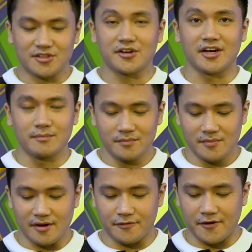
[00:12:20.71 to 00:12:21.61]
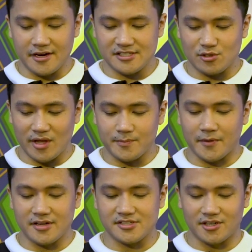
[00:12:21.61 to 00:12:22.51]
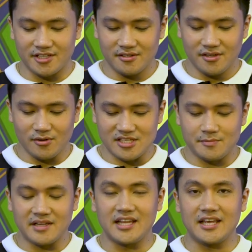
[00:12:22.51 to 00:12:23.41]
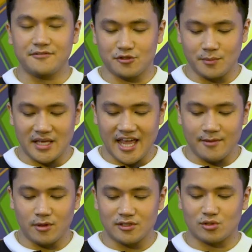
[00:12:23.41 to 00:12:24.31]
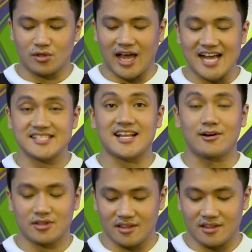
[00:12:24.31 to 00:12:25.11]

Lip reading: term refers to a person who is believed to be able to cast out